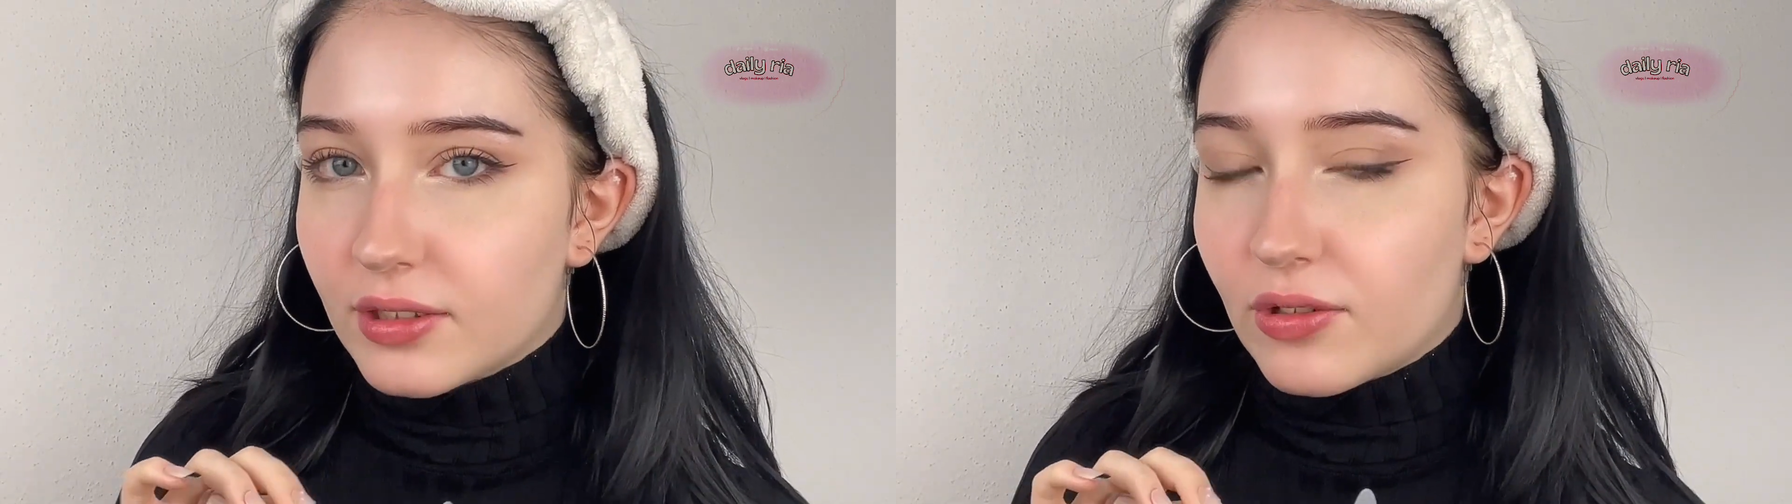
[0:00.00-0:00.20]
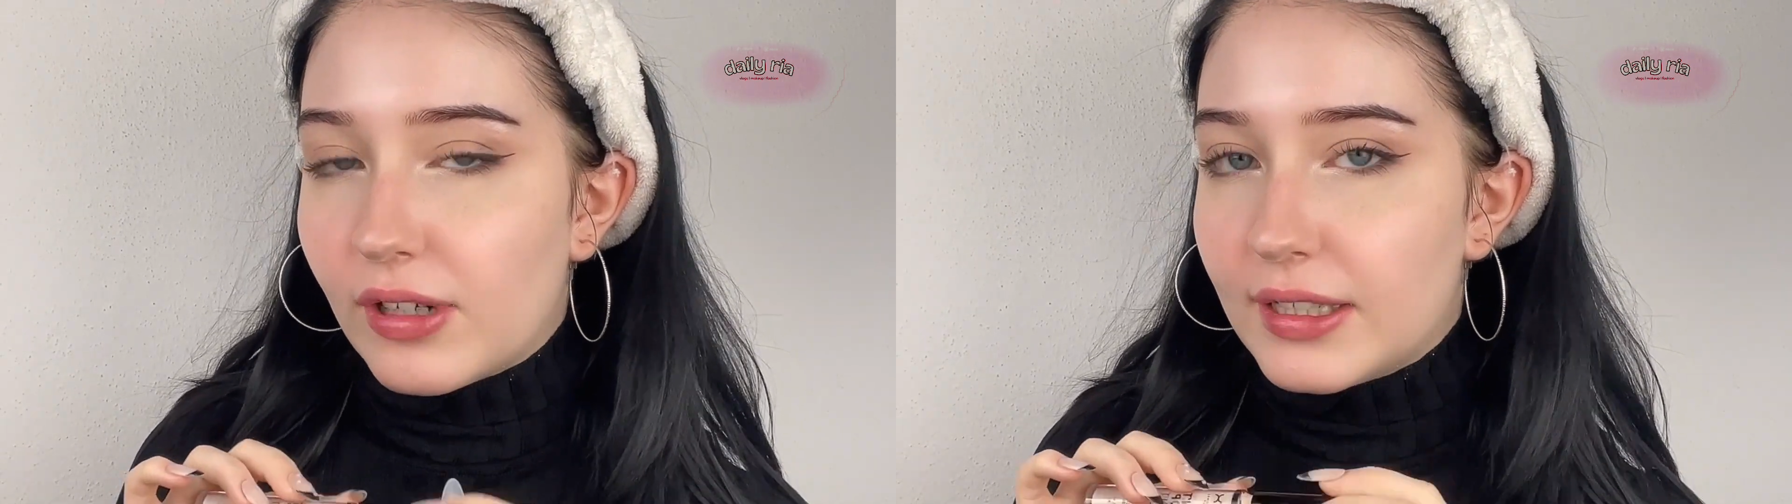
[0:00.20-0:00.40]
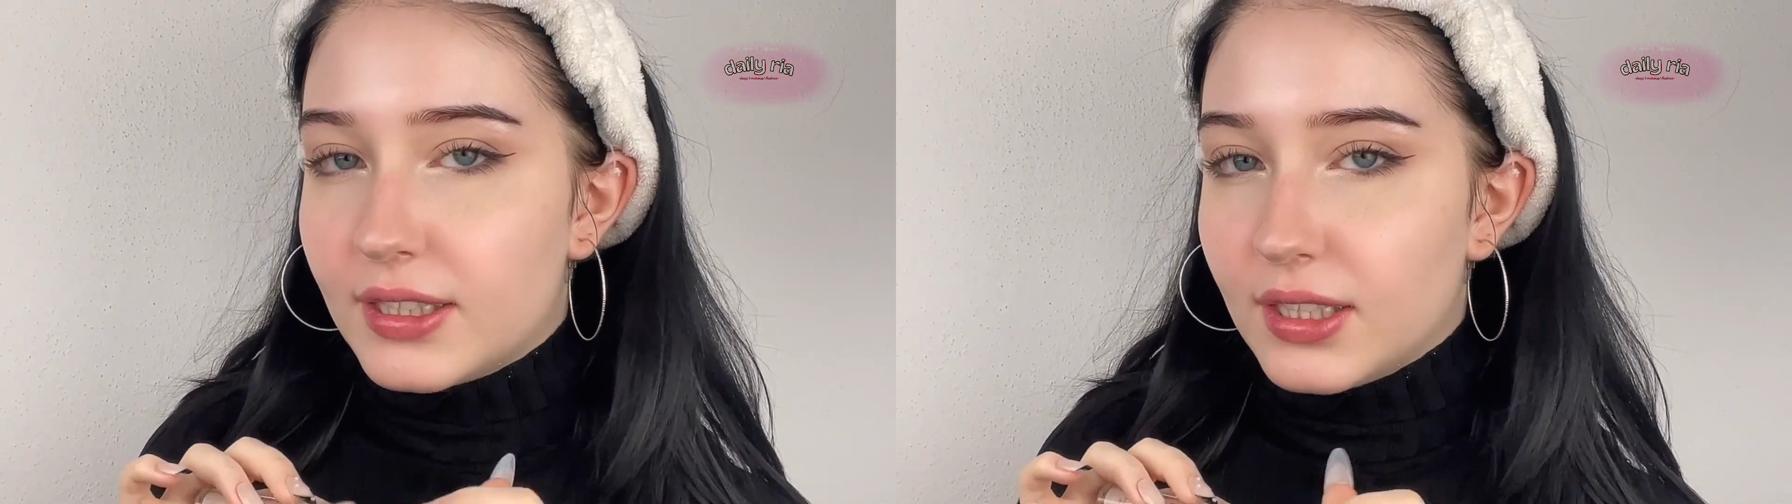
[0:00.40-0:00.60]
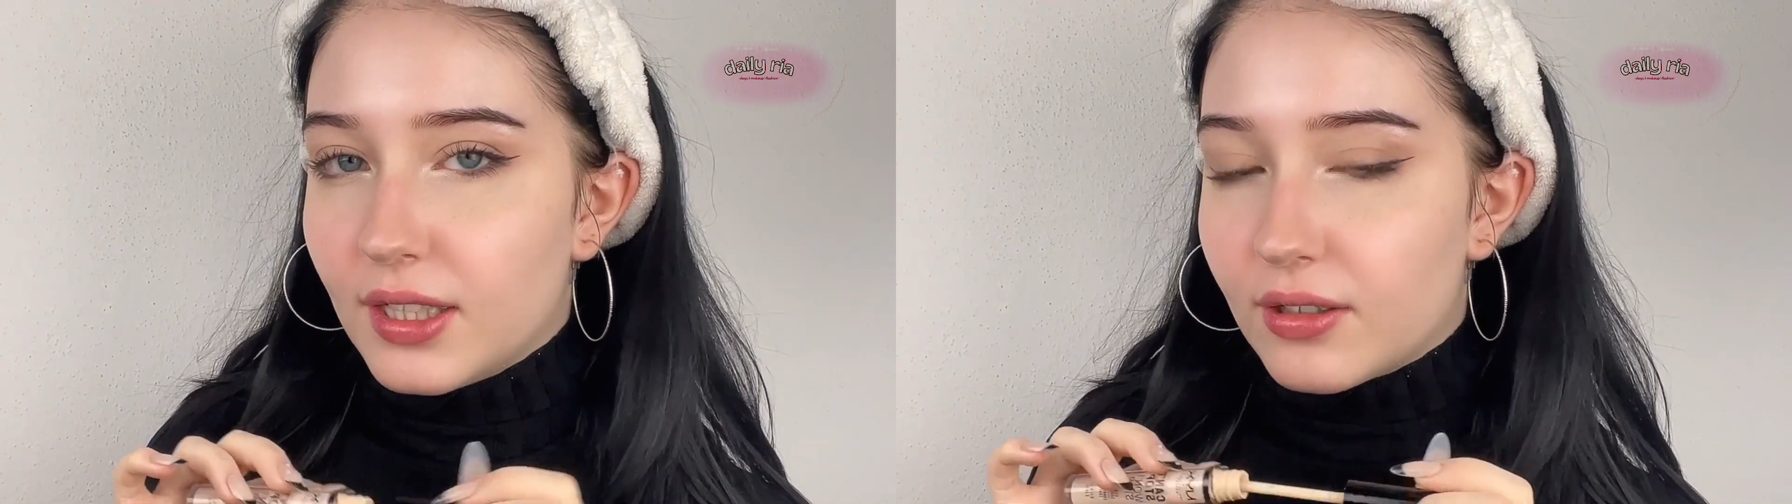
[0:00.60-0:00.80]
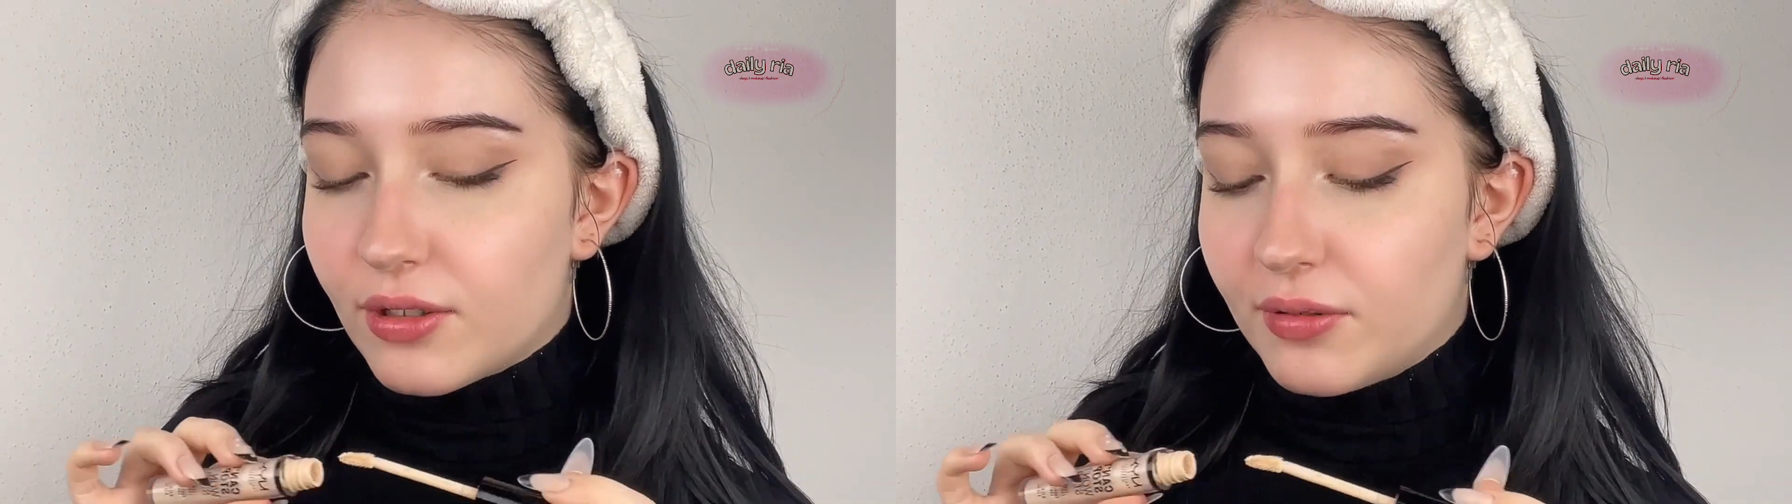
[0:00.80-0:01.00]
crazy
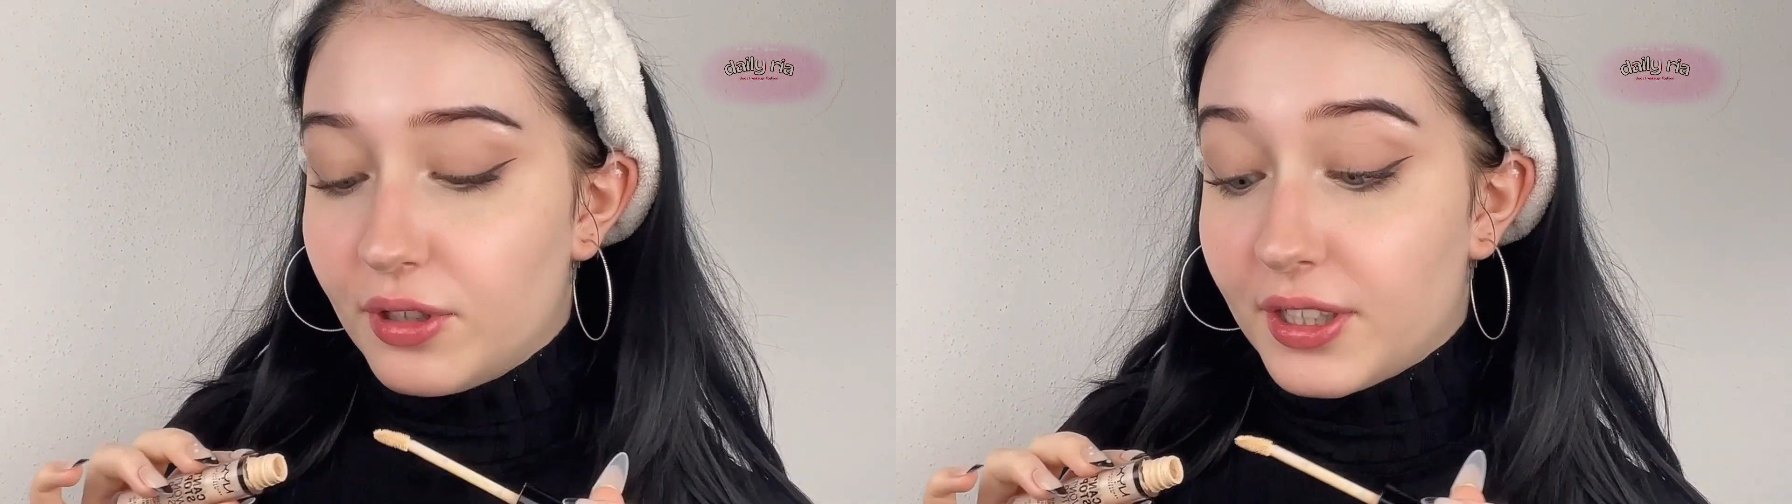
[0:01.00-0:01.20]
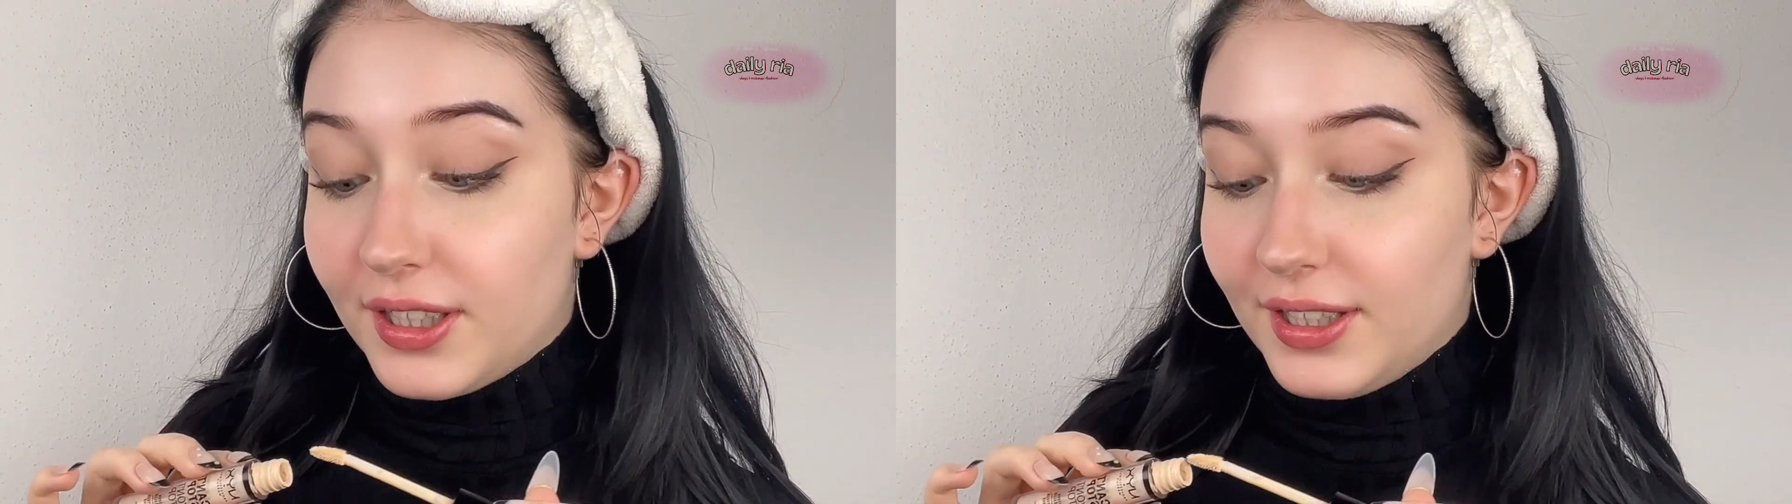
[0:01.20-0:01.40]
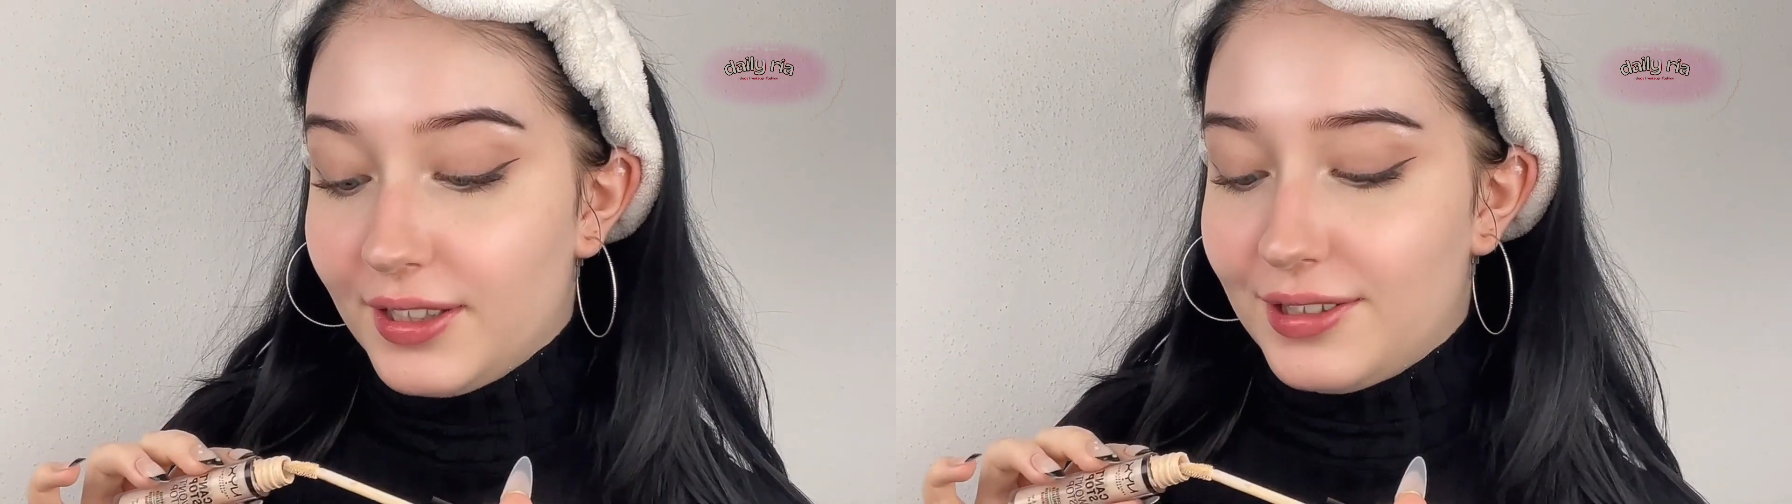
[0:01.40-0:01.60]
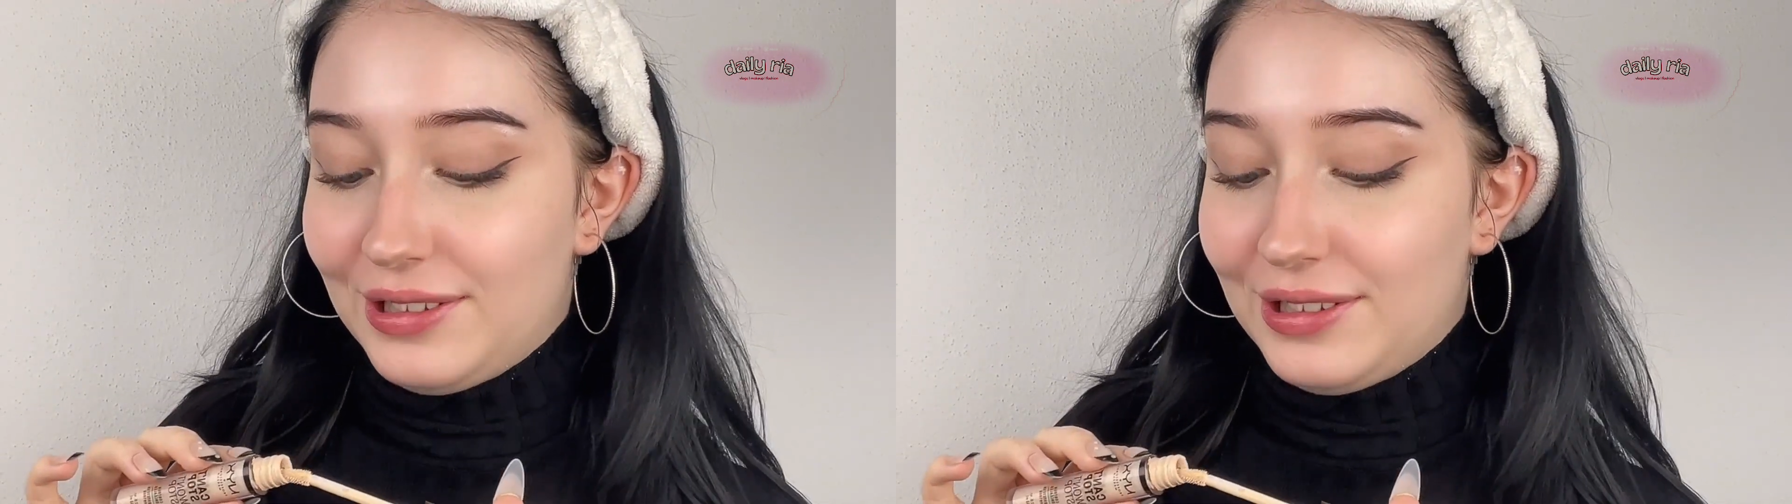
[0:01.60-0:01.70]
and quirky.